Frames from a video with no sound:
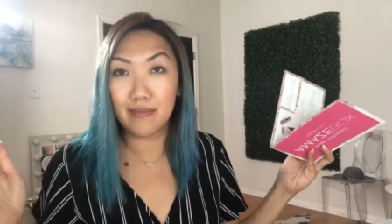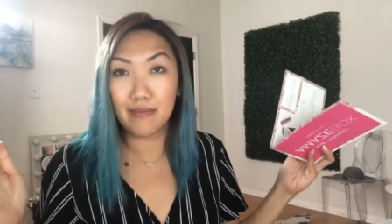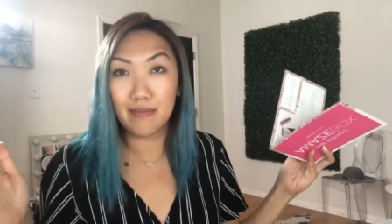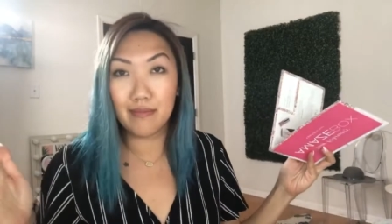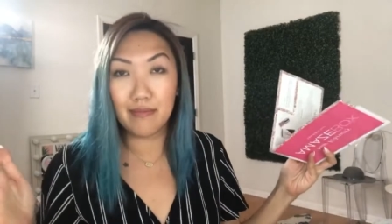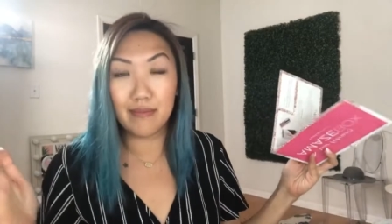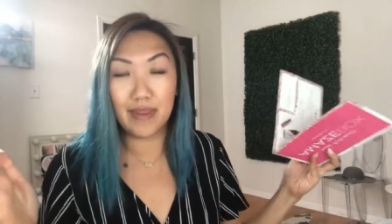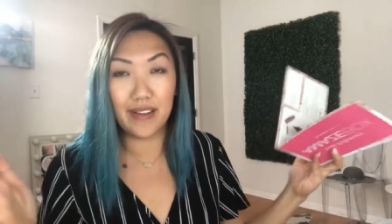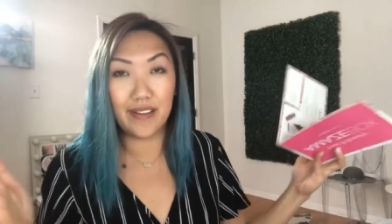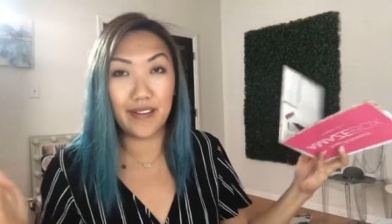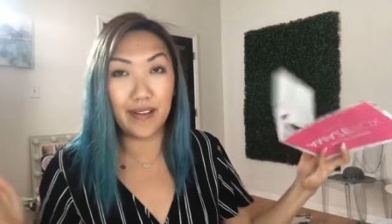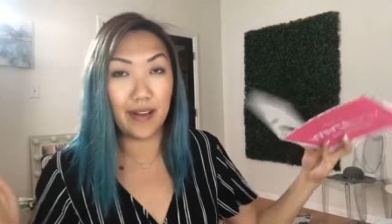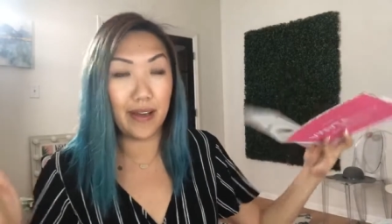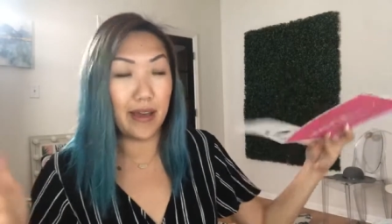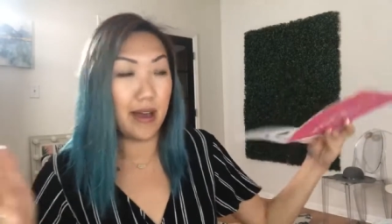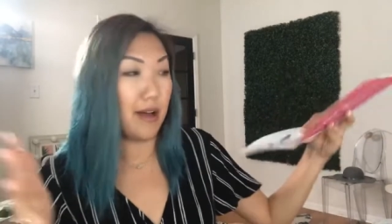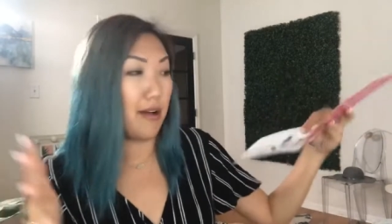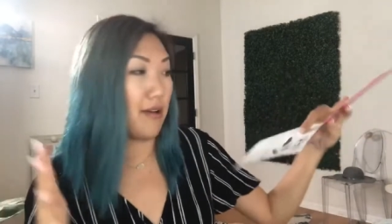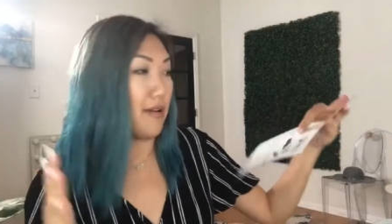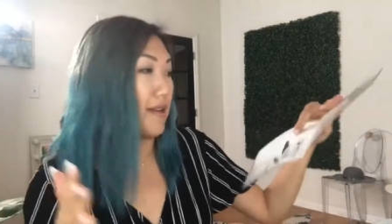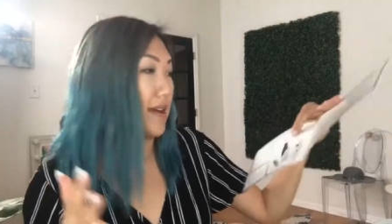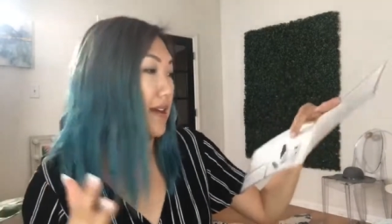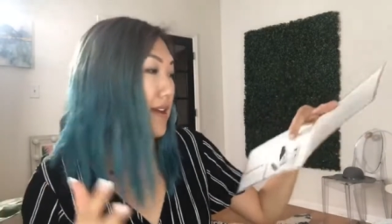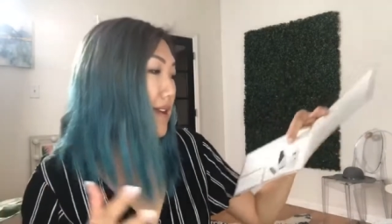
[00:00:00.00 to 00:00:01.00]
missing
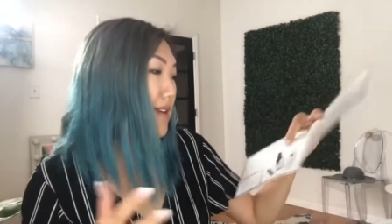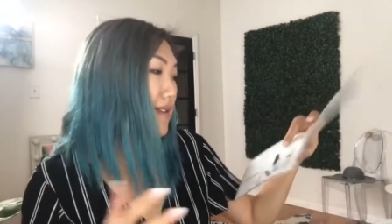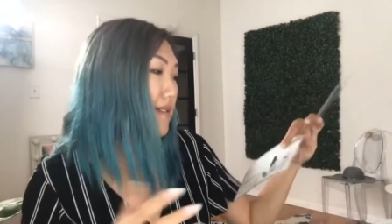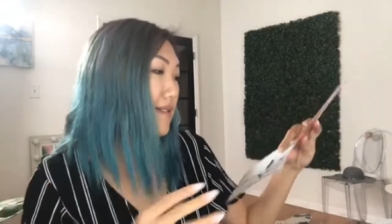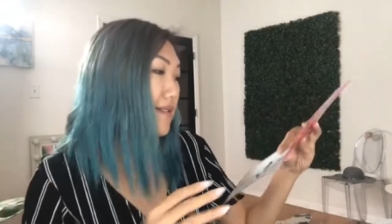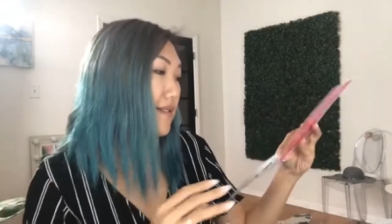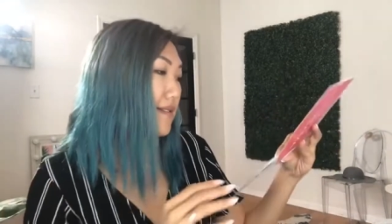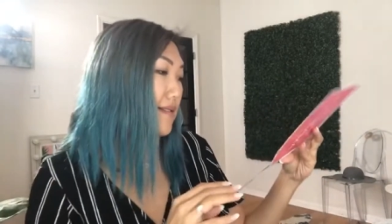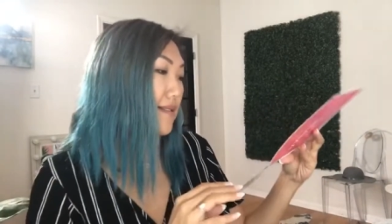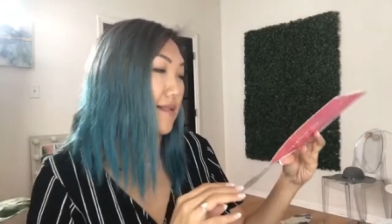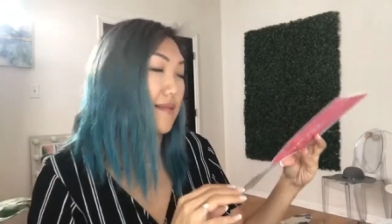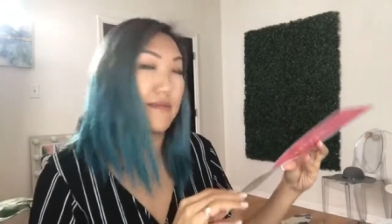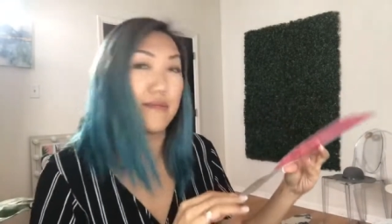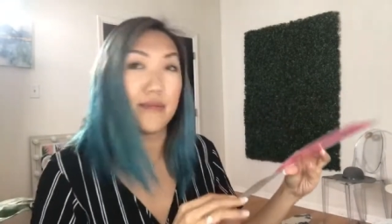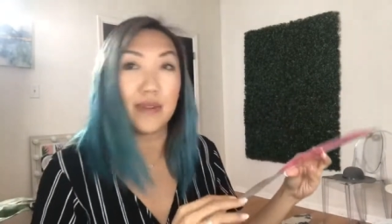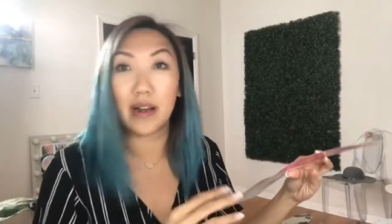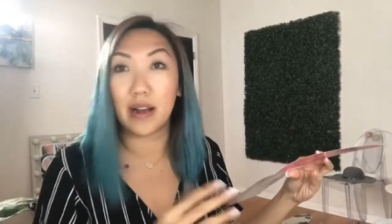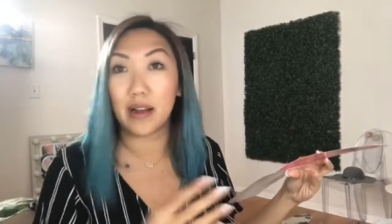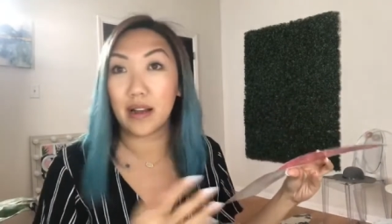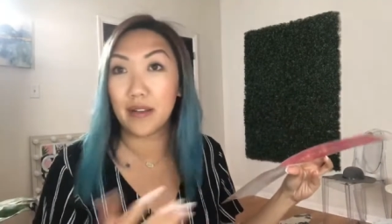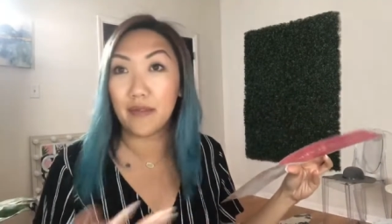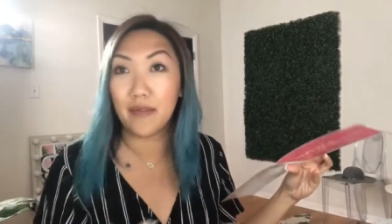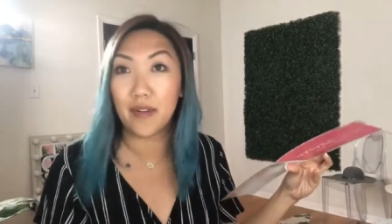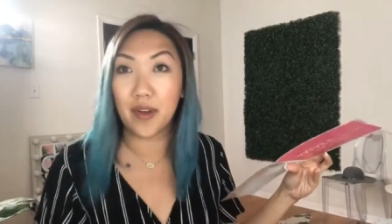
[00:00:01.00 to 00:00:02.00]
out and we're
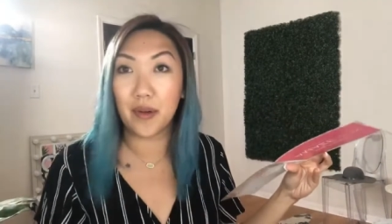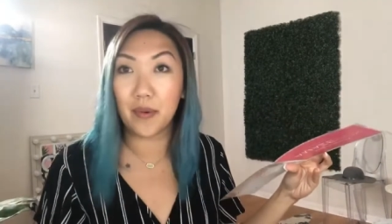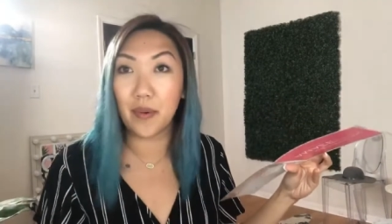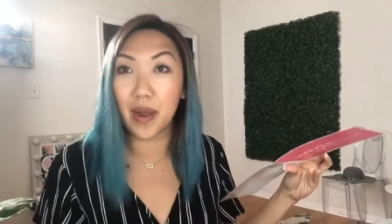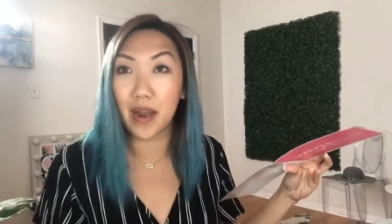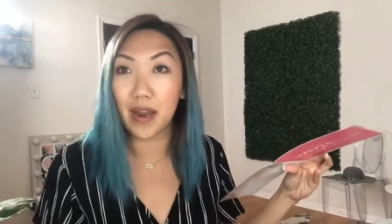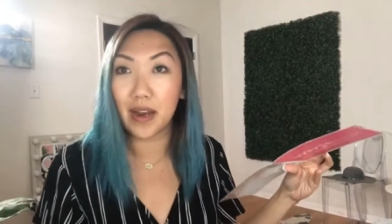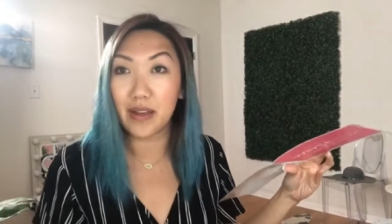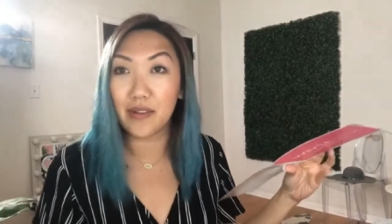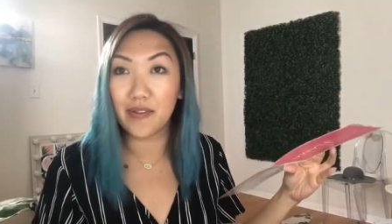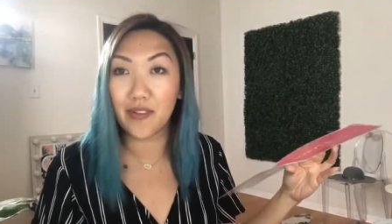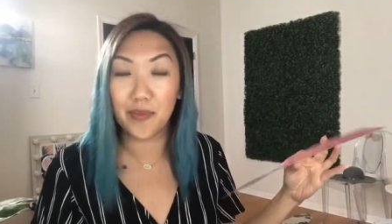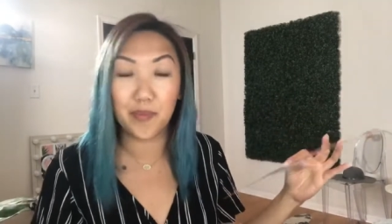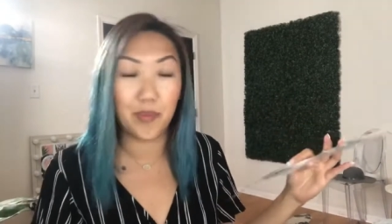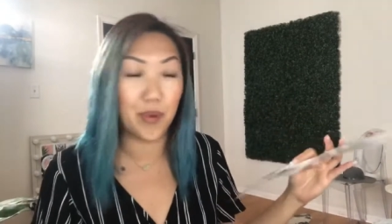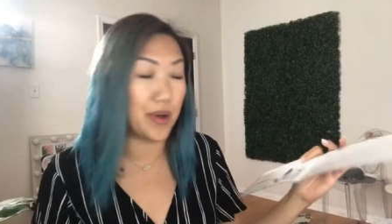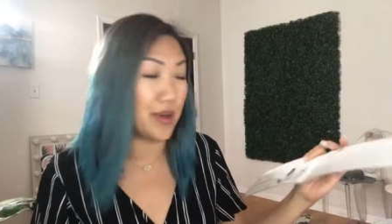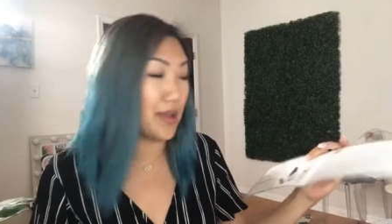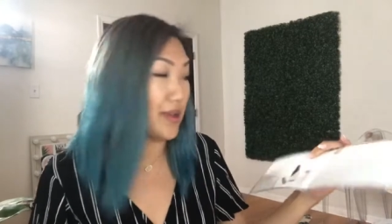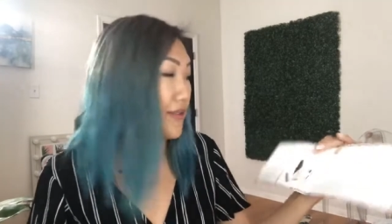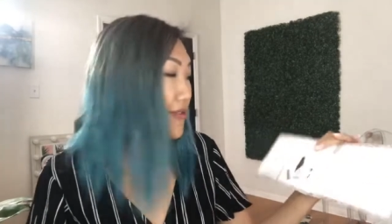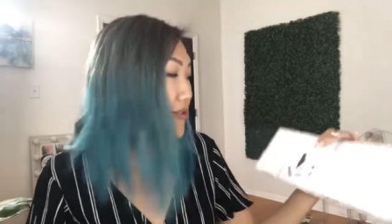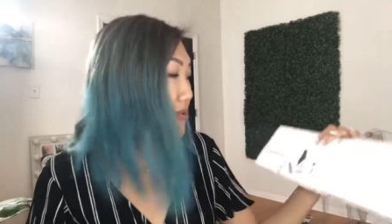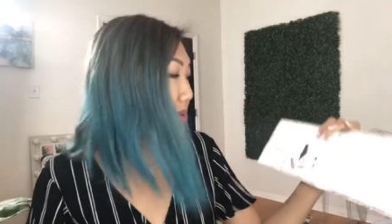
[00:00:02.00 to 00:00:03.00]
not giving away any
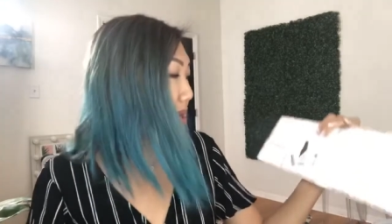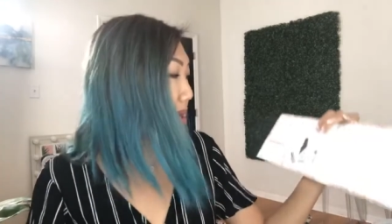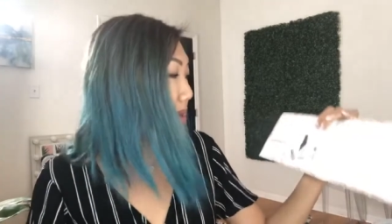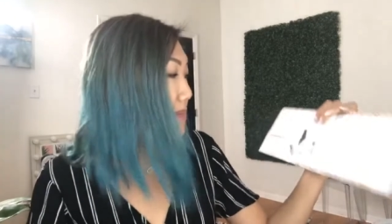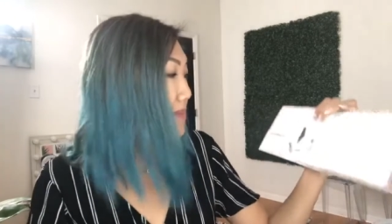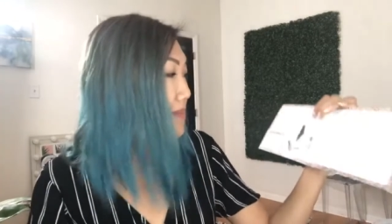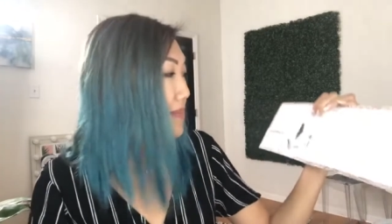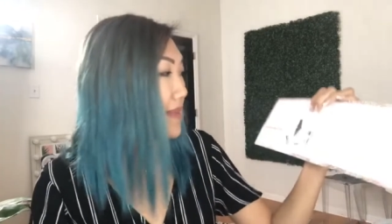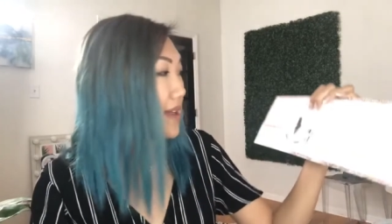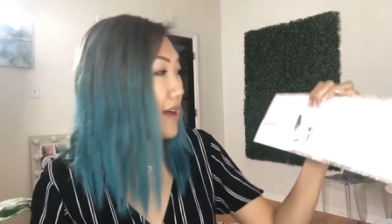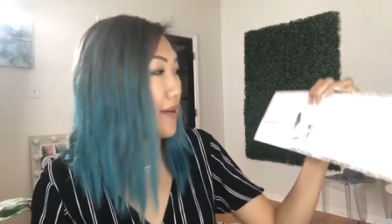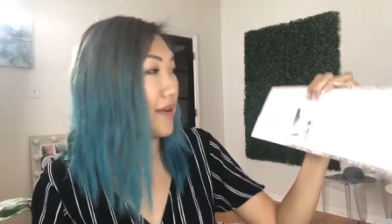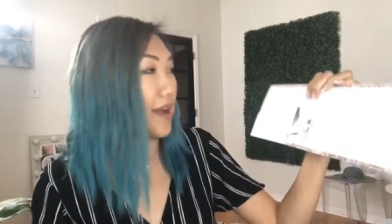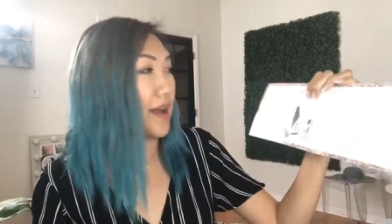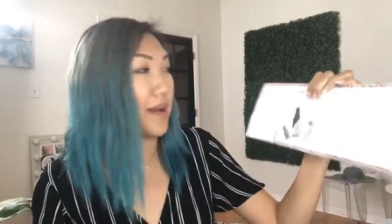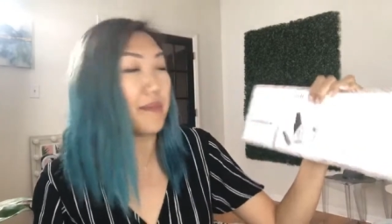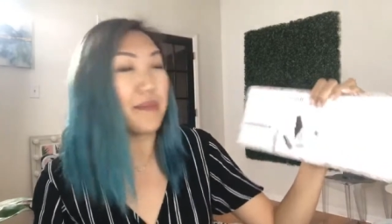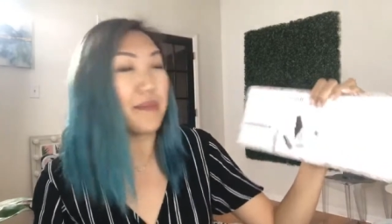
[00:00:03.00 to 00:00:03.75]
spoilers, right? Okay,